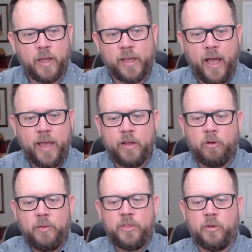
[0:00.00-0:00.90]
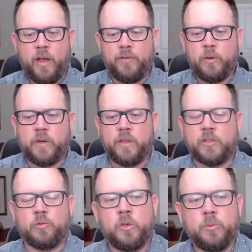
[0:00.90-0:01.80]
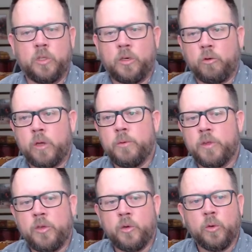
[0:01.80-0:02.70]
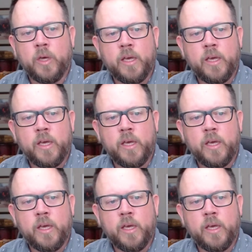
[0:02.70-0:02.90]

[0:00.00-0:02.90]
Like, I agree with you. Everyone in this room will agree with you